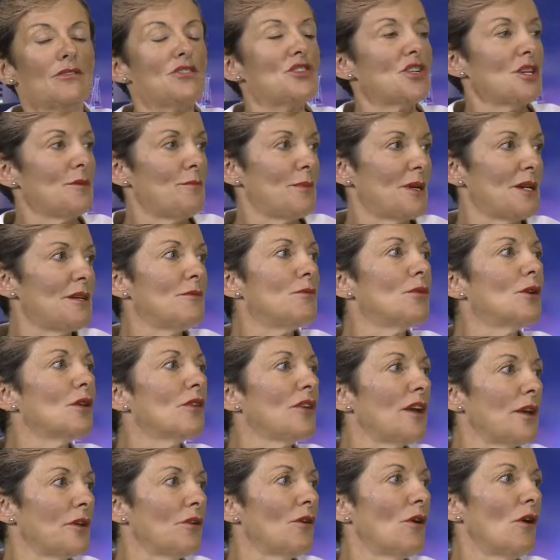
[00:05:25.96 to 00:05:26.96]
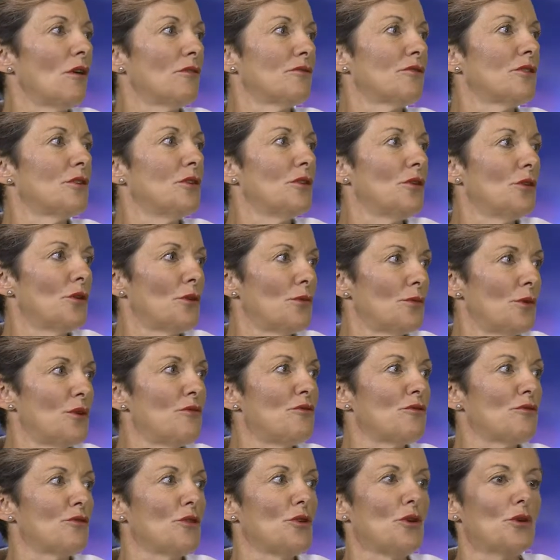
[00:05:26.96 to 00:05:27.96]
The G P will then often
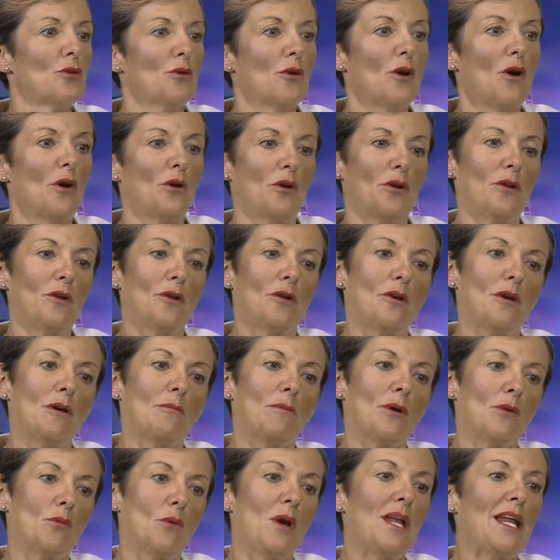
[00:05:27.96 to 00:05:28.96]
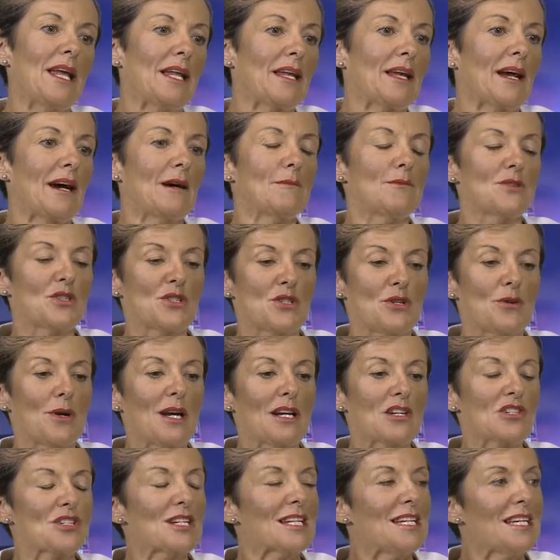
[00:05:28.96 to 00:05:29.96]
refer on, but when it comes to
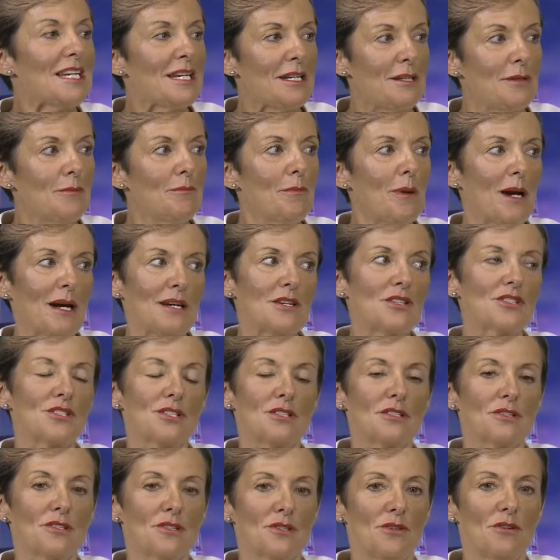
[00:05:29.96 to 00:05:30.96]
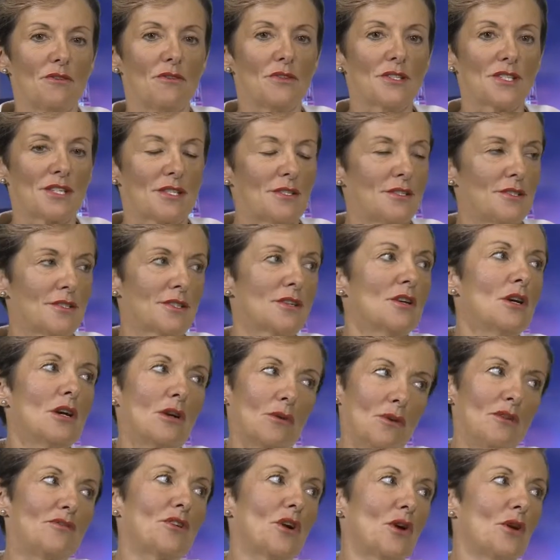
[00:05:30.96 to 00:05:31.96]
actually inpatient services,
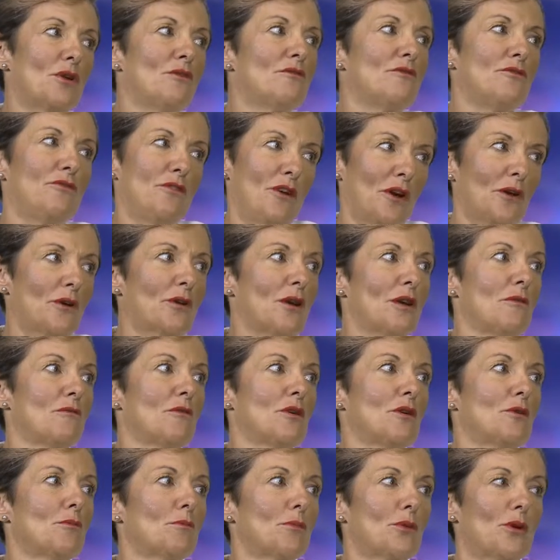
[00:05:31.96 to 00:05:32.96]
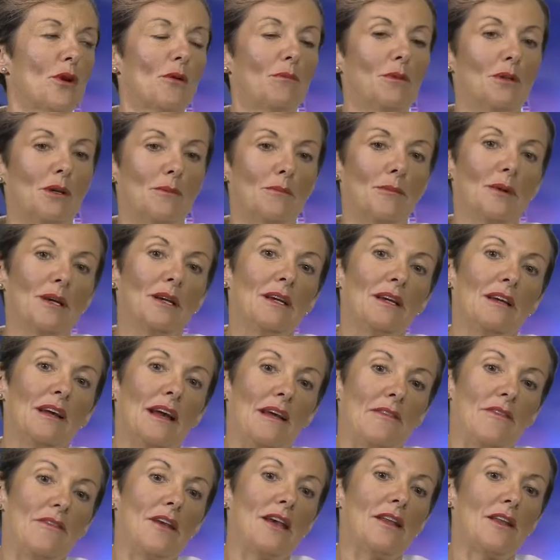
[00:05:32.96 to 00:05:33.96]
we've got a very real problem.
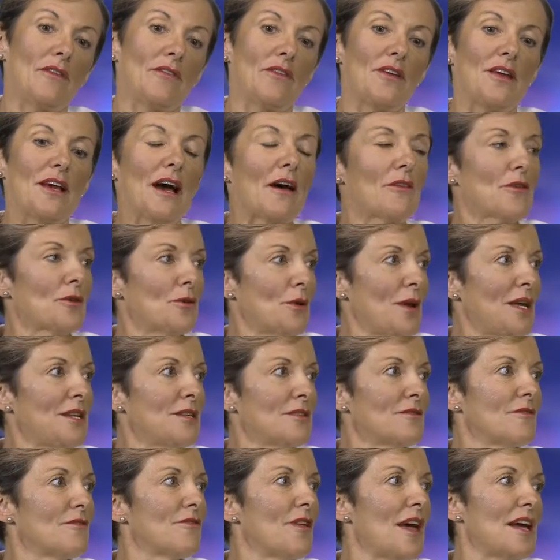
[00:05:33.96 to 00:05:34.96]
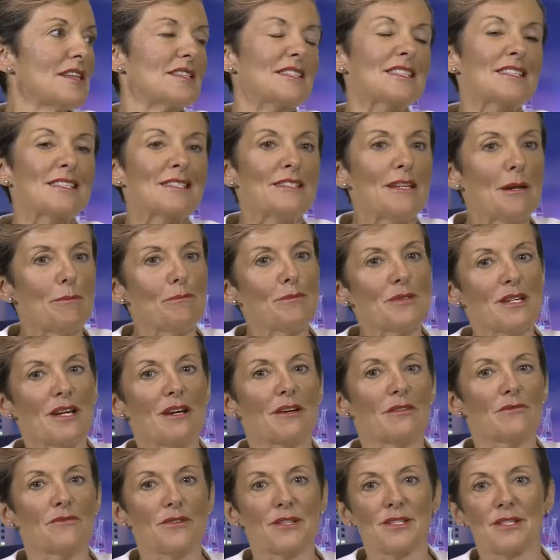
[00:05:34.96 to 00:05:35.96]
And then at the other end of that,
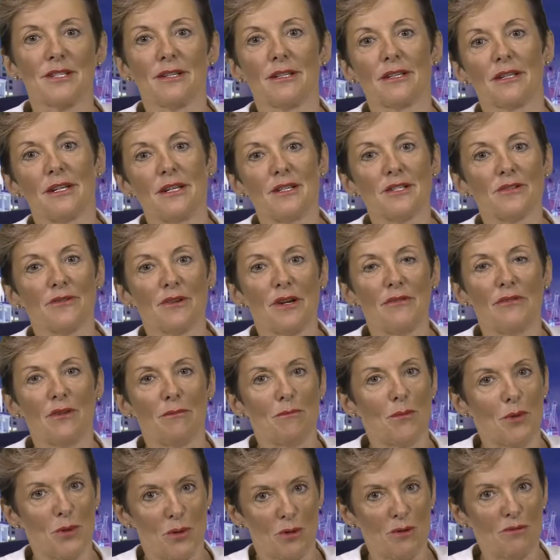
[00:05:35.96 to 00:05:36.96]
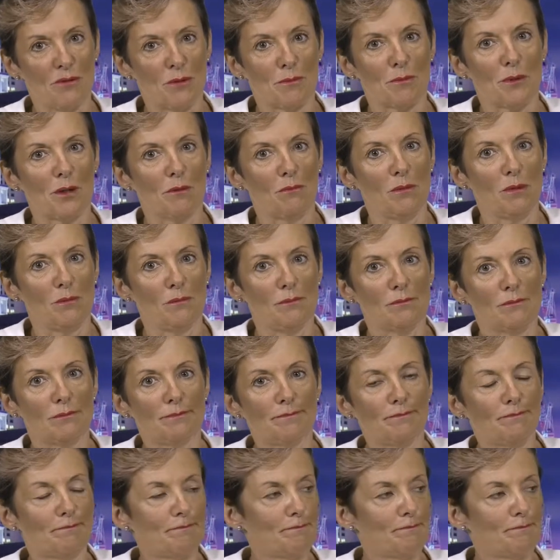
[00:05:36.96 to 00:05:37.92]
step-down facilities are even more of a problem.